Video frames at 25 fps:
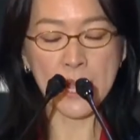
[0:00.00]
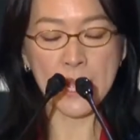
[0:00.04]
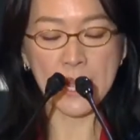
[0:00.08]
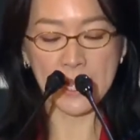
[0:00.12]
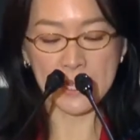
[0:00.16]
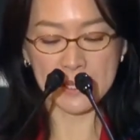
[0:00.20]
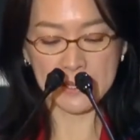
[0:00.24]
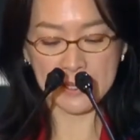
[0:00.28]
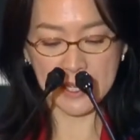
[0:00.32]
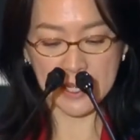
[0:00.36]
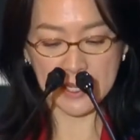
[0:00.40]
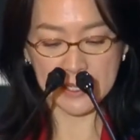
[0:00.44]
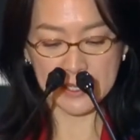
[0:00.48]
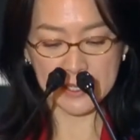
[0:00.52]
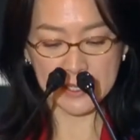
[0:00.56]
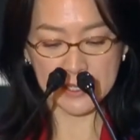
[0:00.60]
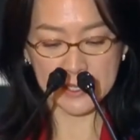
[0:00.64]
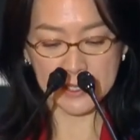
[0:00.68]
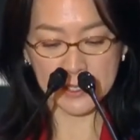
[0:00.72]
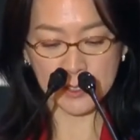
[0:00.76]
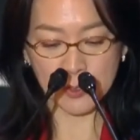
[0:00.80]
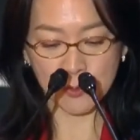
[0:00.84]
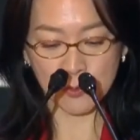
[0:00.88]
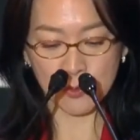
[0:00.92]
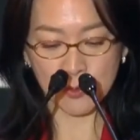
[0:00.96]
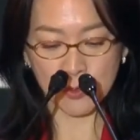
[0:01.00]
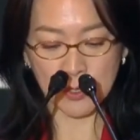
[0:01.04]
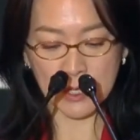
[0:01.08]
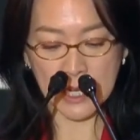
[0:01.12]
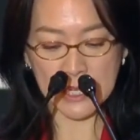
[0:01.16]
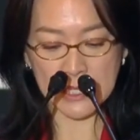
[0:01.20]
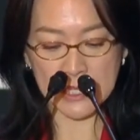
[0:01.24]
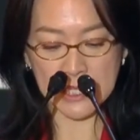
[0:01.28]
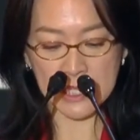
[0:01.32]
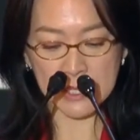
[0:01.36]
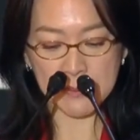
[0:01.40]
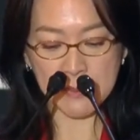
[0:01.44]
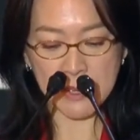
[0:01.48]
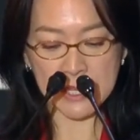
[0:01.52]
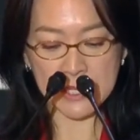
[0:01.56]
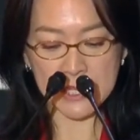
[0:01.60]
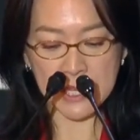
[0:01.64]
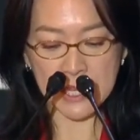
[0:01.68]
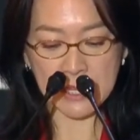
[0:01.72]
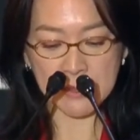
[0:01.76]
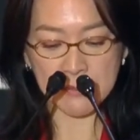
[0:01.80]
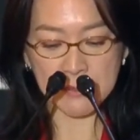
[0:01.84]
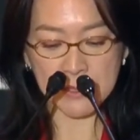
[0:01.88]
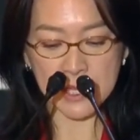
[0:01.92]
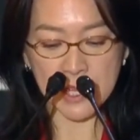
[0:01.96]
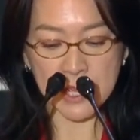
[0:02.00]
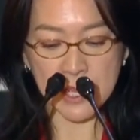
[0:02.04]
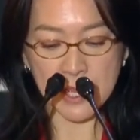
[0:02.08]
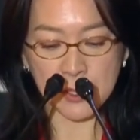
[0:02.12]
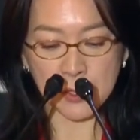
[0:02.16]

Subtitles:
and she will also talk about